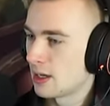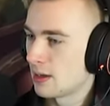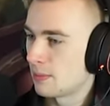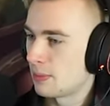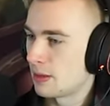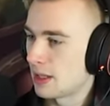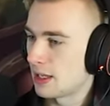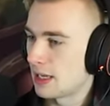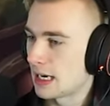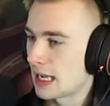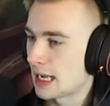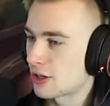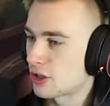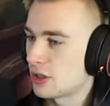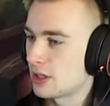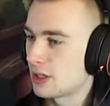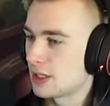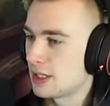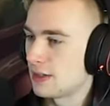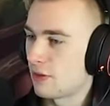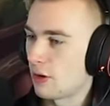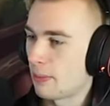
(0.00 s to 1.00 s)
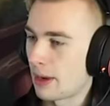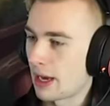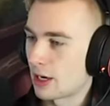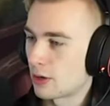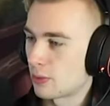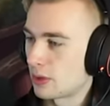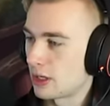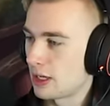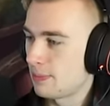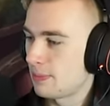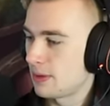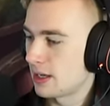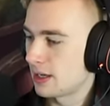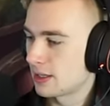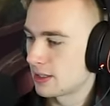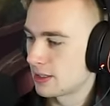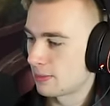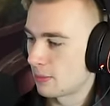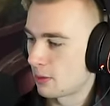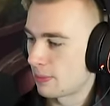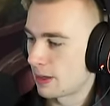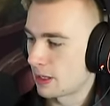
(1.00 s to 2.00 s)
But it actually doesn't even matter what I pick
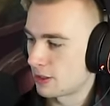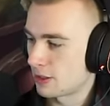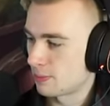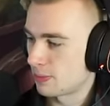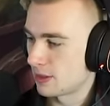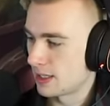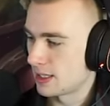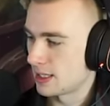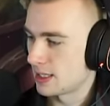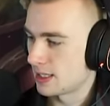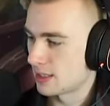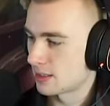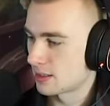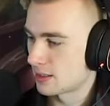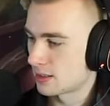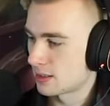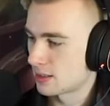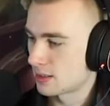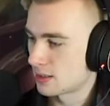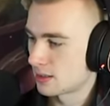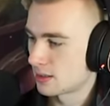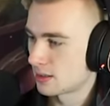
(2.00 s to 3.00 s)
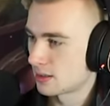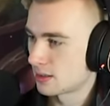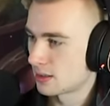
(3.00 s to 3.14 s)
because I'm about to play this,